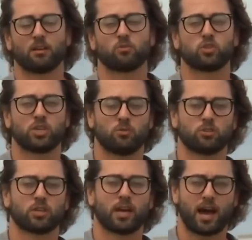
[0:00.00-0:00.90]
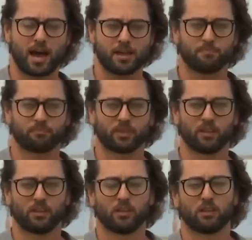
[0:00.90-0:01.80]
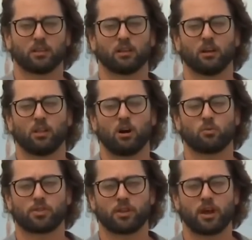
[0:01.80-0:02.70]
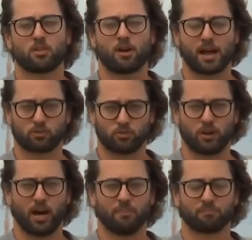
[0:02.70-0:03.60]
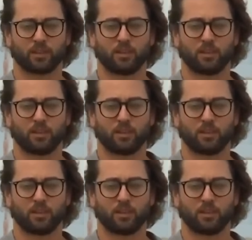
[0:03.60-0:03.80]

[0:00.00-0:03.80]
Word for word: she was cut along with another astronaut.